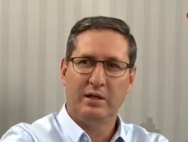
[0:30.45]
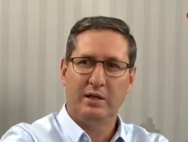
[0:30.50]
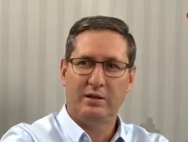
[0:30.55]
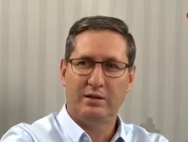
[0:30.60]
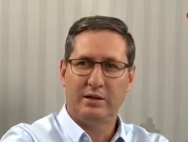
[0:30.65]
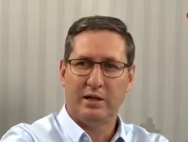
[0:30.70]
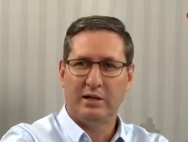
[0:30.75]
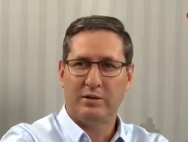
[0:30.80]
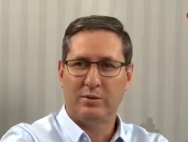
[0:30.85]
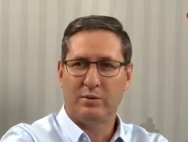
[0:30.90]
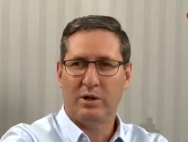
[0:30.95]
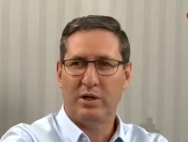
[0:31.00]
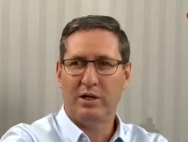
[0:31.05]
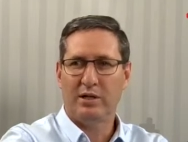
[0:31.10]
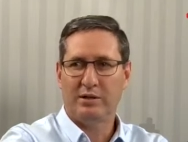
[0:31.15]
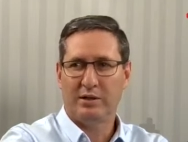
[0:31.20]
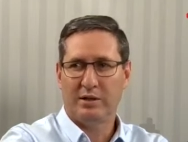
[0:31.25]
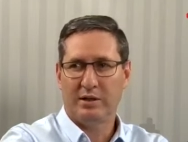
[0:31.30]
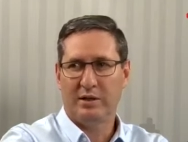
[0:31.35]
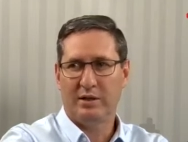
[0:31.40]
as, as well
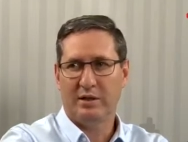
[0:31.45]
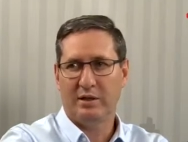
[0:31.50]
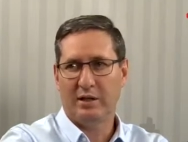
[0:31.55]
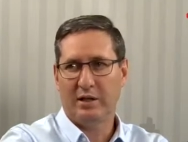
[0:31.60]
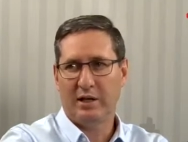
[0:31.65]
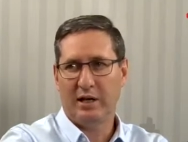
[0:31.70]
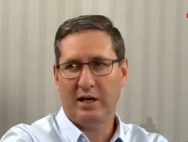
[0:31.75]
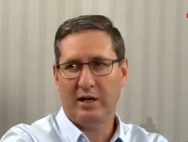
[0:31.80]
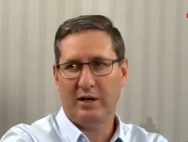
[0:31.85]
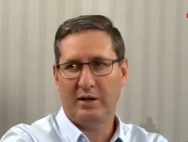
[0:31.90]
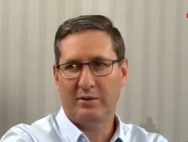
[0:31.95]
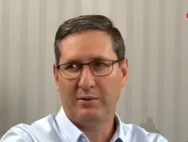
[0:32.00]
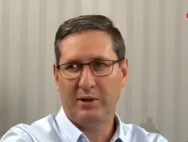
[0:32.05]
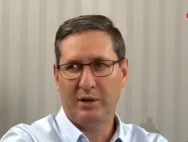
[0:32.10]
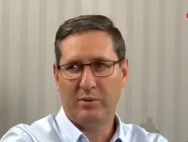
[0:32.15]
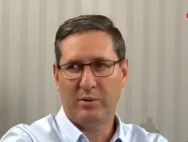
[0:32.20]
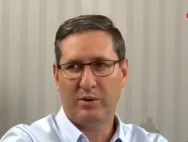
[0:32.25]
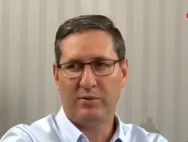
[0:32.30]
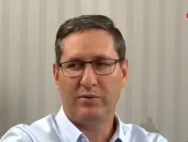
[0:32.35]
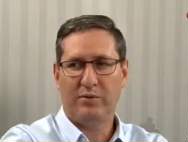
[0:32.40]
as in the, our
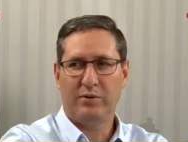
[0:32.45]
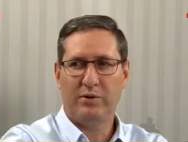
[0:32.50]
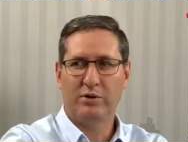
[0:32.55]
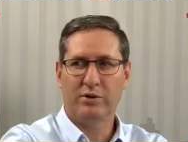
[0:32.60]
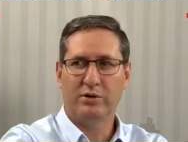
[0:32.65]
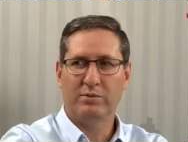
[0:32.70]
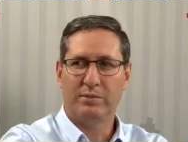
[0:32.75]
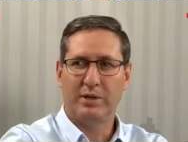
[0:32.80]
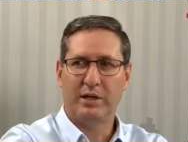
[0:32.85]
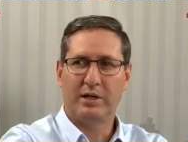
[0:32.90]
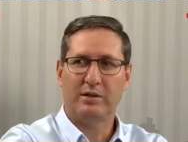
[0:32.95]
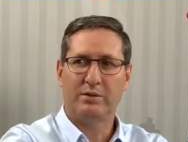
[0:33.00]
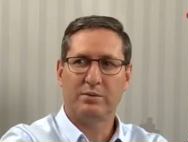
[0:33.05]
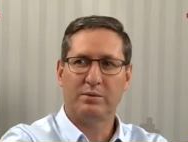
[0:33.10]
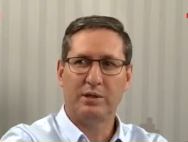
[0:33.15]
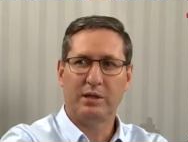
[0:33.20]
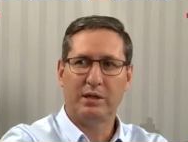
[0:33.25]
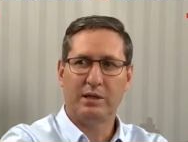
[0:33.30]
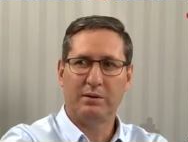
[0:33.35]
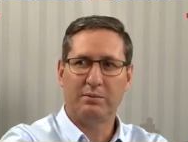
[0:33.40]
liquid fuels mix,
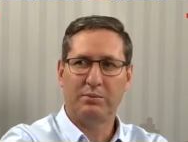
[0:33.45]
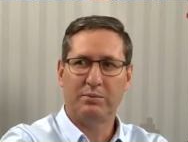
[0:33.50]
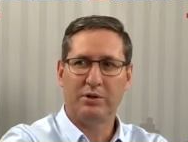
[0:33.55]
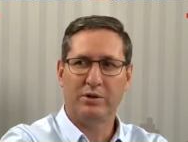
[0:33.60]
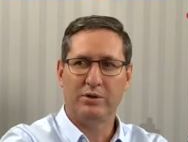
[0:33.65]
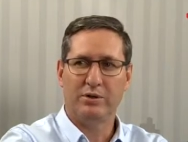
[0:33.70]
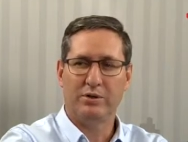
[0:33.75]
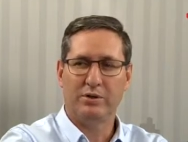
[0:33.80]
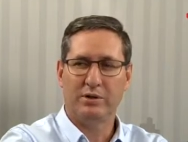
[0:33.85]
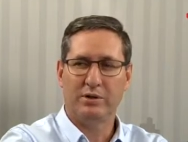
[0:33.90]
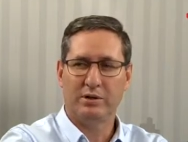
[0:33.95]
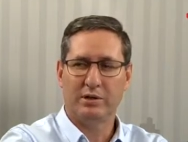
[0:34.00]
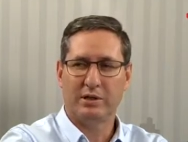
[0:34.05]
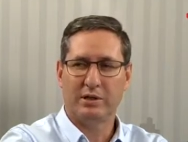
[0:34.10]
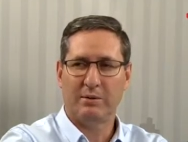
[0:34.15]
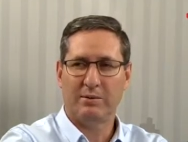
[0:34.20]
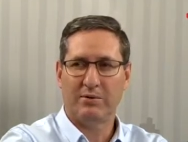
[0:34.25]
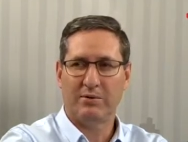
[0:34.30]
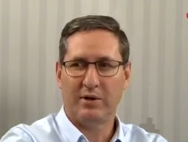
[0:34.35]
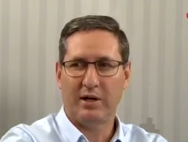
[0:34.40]
we produce
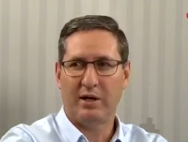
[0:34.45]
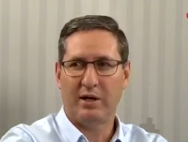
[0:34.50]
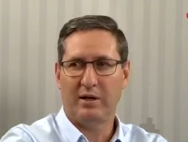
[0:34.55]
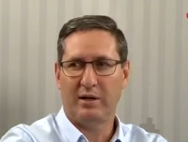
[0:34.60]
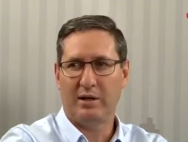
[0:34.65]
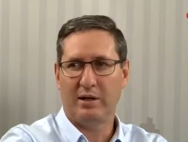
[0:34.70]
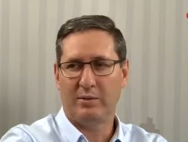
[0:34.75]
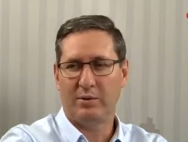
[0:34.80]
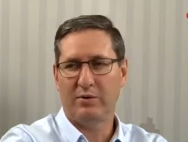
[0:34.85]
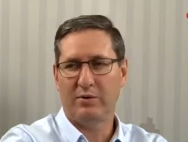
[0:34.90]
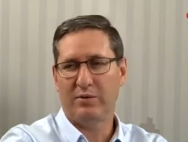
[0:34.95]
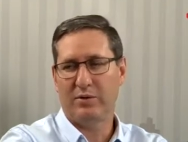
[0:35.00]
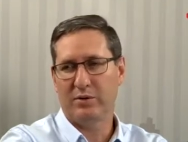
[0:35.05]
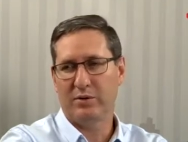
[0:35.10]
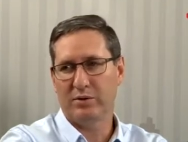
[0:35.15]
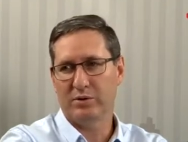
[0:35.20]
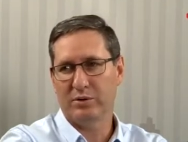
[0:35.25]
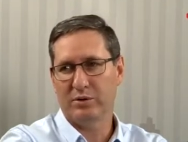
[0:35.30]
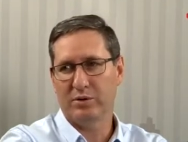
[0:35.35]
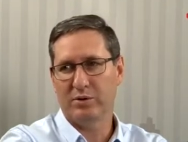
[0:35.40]
some of our liquid
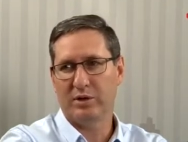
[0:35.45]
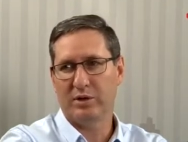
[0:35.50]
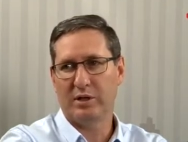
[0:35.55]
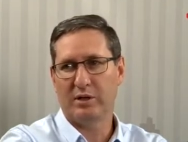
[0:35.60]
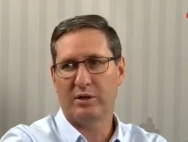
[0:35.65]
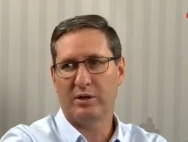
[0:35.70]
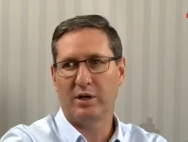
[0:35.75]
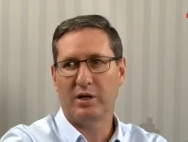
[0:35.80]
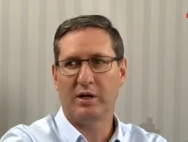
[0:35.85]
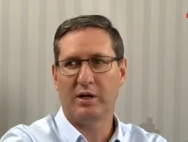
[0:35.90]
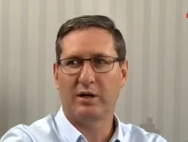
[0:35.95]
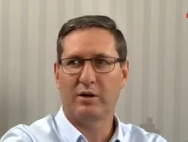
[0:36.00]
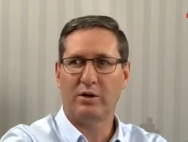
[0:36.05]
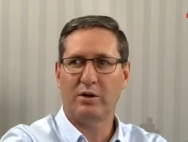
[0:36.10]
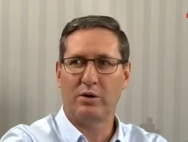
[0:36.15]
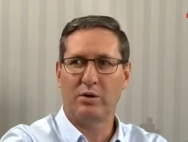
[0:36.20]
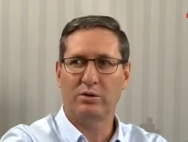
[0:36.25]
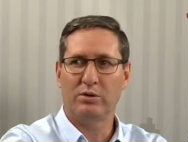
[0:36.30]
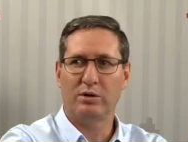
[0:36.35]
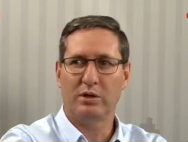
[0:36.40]
fuels using uh,
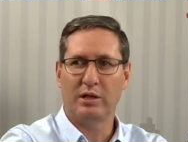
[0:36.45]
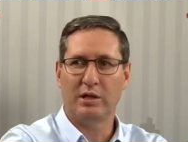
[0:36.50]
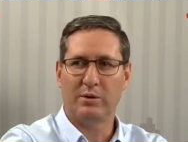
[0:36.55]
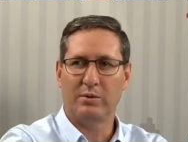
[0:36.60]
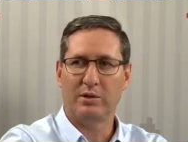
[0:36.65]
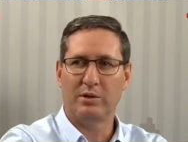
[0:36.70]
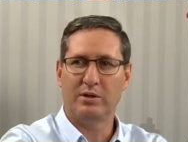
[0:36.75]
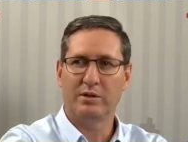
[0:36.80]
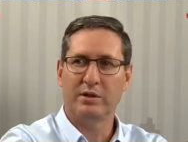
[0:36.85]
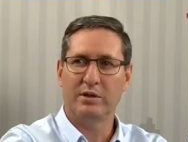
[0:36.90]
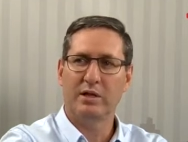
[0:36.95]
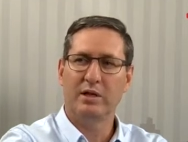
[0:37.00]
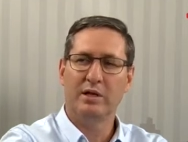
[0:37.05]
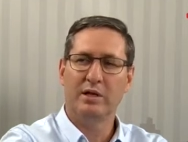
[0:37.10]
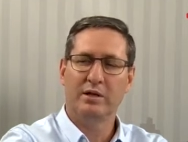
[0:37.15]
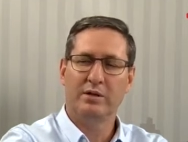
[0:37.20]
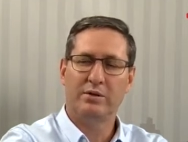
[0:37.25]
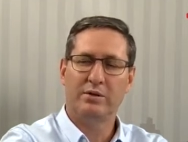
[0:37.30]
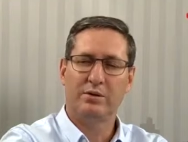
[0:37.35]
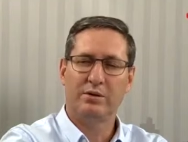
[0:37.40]
coal to liquids
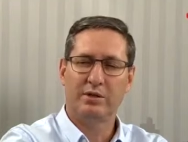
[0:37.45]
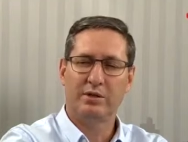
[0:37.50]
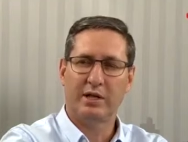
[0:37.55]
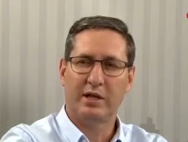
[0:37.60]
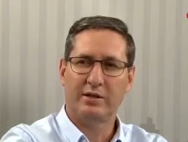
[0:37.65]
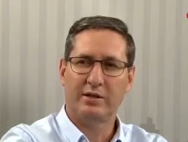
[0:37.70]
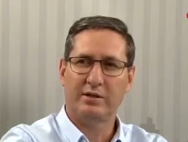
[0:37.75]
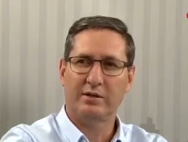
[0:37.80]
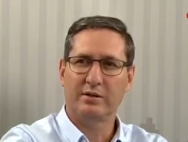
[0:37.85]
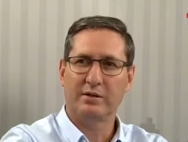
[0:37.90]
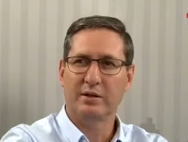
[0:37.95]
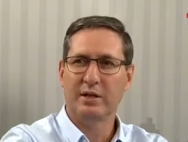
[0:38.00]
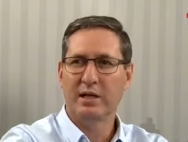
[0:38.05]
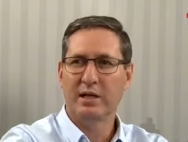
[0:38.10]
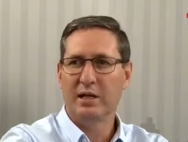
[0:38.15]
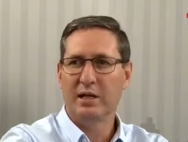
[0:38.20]
through Sasol,